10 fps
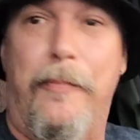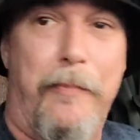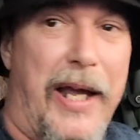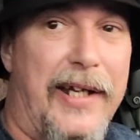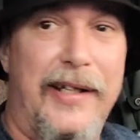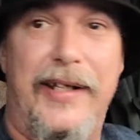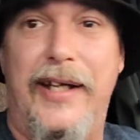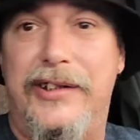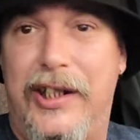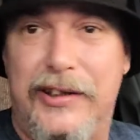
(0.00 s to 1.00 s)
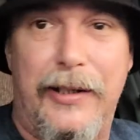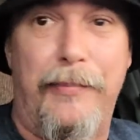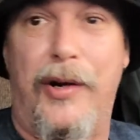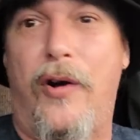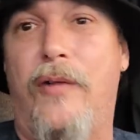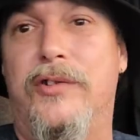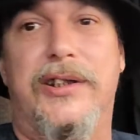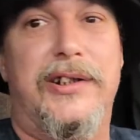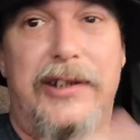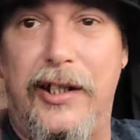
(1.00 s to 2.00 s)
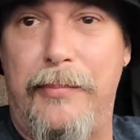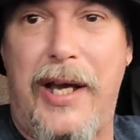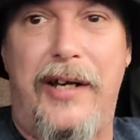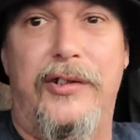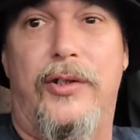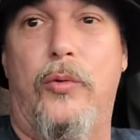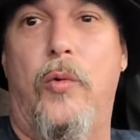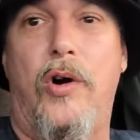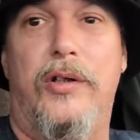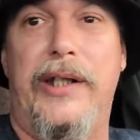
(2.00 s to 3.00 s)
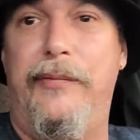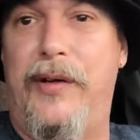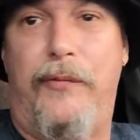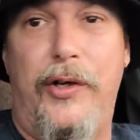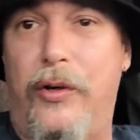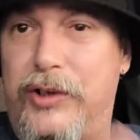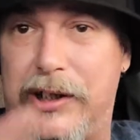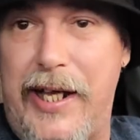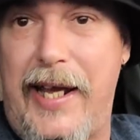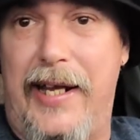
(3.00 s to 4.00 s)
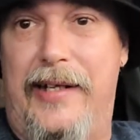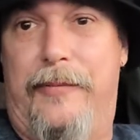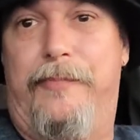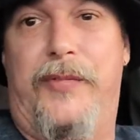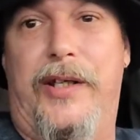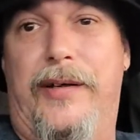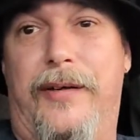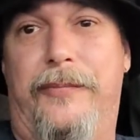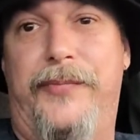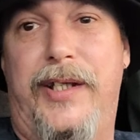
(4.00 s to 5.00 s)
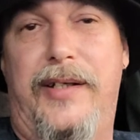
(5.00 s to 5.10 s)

make initiates and minerals and send them out into the world, even if you don't stay, you know?